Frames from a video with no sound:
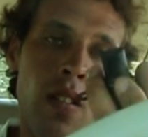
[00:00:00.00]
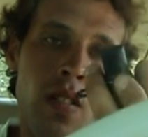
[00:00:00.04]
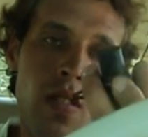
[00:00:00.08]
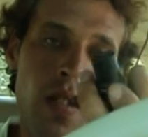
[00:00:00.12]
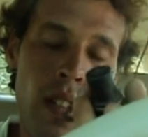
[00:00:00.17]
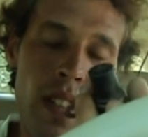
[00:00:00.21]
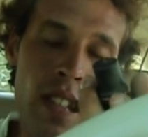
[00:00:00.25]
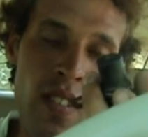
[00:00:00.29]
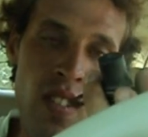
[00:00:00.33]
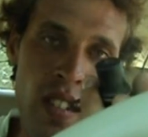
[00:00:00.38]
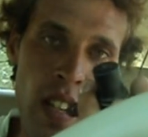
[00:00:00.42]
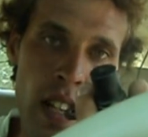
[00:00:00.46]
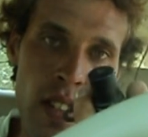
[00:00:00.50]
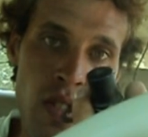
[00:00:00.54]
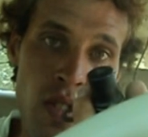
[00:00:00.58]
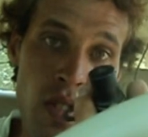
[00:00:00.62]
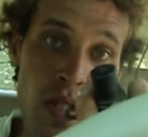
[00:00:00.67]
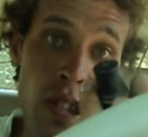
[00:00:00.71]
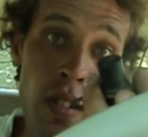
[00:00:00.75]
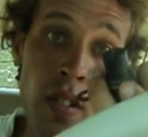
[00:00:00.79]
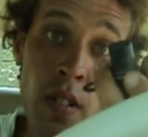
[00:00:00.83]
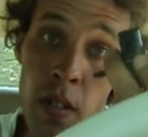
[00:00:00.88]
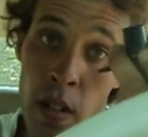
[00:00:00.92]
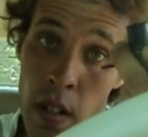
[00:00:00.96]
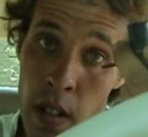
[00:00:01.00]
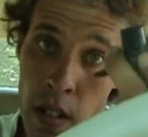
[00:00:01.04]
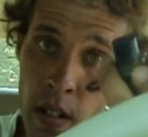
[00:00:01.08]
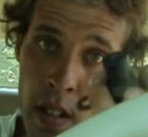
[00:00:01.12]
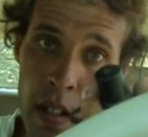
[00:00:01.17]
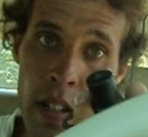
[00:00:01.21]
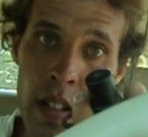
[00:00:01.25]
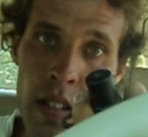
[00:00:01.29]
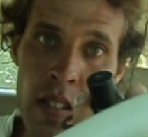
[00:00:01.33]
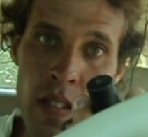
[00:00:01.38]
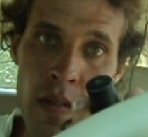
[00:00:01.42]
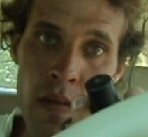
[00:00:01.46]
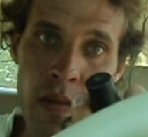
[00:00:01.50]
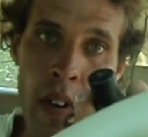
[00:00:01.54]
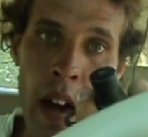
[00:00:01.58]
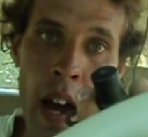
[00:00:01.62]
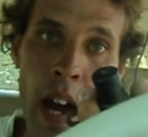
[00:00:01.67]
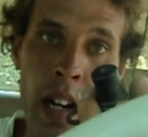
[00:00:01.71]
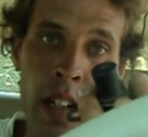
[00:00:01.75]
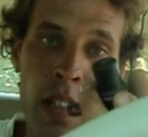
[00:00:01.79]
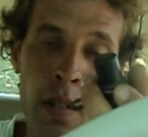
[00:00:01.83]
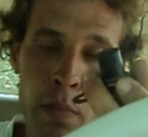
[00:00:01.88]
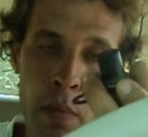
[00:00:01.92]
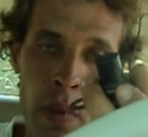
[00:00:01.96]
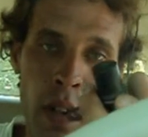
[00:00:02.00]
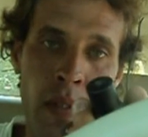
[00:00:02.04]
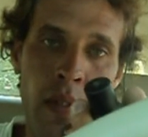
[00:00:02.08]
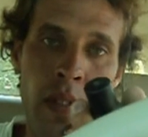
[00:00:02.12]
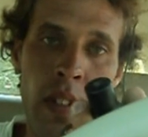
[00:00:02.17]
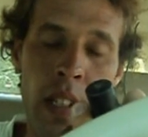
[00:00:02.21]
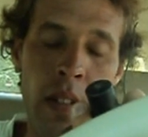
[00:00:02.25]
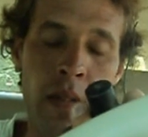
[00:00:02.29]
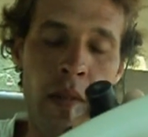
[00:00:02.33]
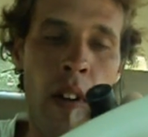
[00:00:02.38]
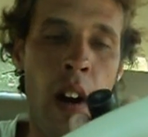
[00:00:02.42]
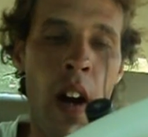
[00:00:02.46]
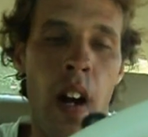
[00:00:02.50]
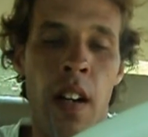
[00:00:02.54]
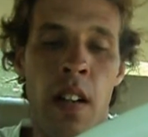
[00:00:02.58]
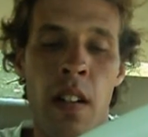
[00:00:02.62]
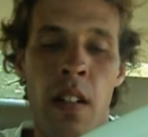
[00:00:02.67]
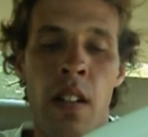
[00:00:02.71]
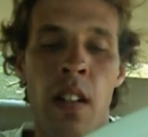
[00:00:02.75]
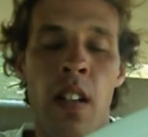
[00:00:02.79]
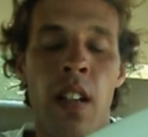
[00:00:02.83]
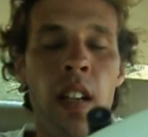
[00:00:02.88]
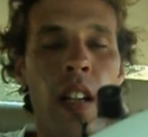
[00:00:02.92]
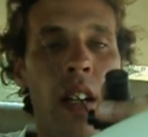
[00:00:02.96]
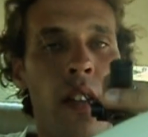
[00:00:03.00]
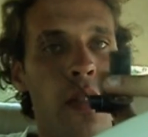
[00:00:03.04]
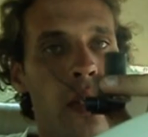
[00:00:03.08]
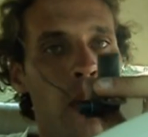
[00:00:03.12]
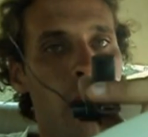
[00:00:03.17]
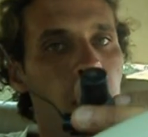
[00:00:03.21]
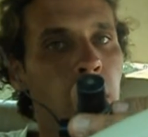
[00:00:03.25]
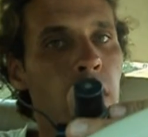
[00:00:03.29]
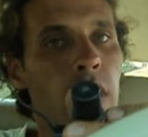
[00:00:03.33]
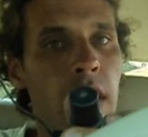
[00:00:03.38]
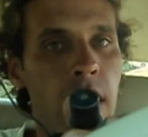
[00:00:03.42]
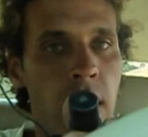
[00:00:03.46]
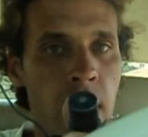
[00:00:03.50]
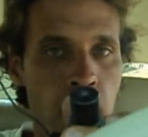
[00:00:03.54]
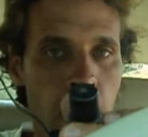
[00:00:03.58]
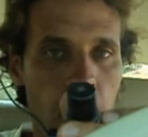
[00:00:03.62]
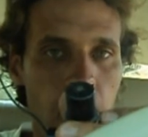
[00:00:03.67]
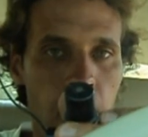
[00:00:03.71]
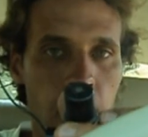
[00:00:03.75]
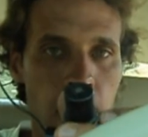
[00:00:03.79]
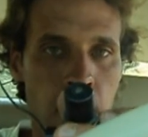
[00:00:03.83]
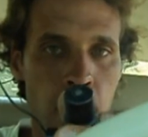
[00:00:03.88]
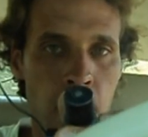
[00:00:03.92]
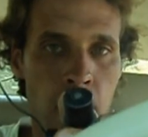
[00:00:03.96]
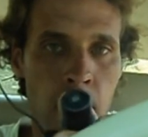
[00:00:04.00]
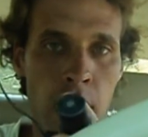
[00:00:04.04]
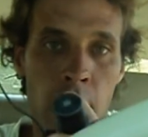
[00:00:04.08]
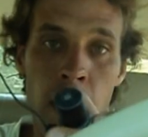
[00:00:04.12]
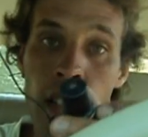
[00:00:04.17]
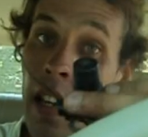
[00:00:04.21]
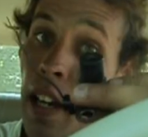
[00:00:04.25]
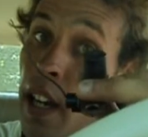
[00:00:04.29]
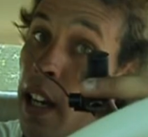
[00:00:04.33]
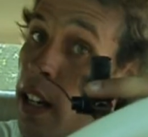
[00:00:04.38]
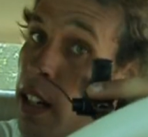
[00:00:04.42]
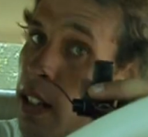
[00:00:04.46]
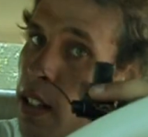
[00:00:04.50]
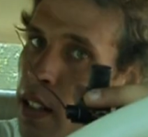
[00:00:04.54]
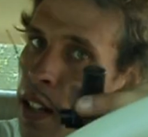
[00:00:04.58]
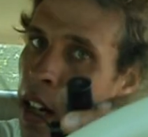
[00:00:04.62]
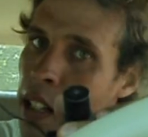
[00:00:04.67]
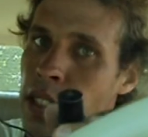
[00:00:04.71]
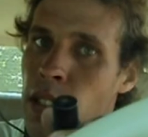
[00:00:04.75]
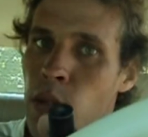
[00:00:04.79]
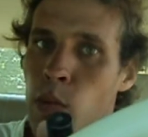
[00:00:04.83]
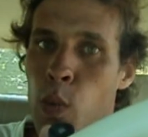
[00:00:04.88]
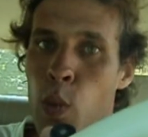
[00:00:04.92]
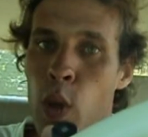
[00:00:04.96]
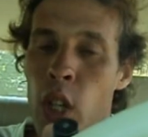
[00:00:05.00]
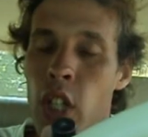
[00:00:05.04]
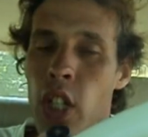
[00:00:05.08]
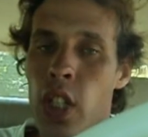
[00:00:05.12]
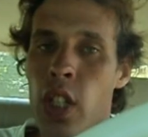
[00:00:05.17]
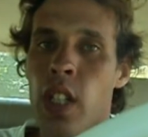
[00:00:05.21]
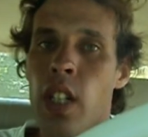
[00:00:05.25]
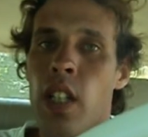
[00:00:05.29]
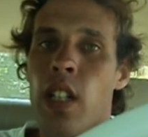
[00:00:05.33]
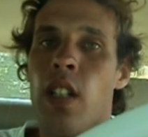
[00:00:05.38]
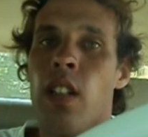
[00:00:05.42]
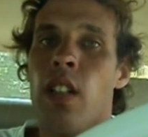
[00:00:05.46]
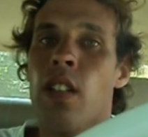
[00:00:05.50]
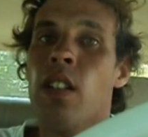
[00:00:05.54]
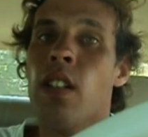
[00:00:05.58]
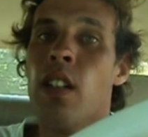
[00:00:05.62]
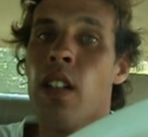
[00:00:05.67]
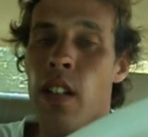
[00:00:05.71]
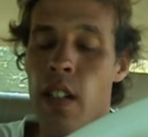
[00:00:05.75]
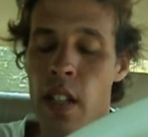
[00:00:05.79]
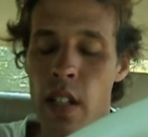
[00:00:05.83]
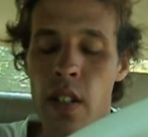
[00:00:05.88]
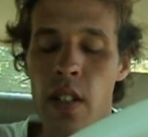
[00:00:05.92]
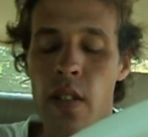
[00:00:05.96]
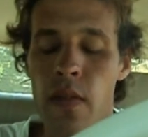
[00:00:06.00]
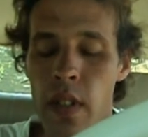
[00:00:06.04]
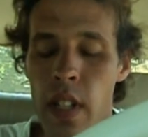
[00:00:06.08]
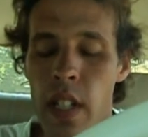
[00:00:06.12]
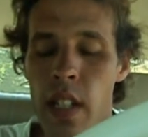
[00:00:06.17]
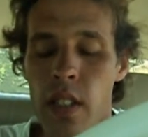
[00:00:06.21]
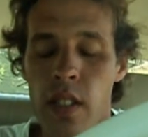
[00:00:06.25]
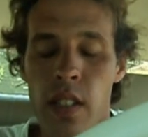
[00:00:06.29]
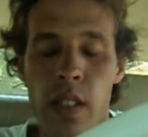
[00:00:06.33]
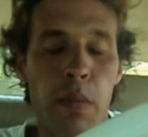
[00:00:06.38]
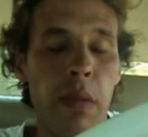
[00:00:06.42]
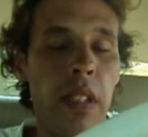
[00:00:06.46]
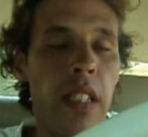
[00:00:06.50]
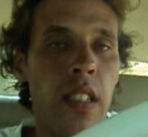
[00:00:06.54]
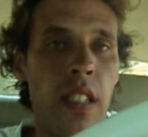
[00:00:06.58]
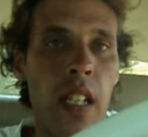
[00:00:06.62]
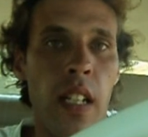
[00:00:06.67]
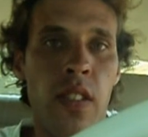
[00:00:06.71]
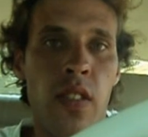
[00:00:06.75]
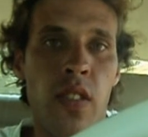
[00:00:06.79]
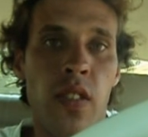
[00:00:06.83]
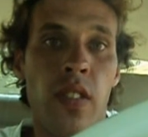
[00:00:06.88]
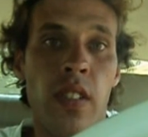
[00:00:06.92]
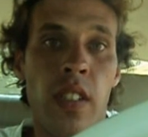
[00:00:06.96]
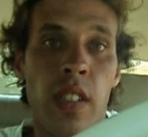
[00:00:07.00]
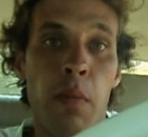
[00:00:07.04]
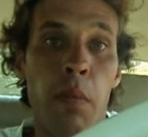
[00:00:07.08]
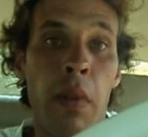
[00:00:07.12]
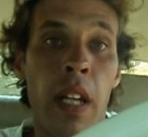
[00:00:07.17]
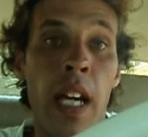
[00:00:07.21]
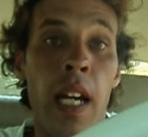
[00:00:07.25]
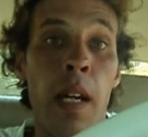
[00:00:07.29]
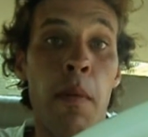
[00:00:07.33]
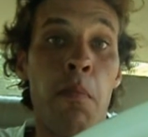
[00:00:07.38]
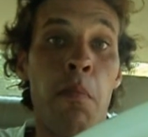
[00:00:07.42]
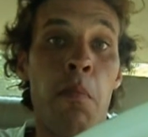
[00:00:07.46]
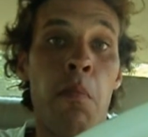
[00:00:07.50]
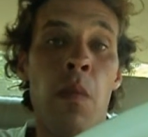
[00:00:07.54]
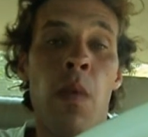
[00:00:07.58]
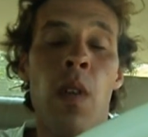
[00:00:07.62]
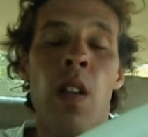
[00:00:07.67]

So this sensor is in fact perfectly fine. If you do this test and it doesn't work, then your vehicle speed sensor is to blame.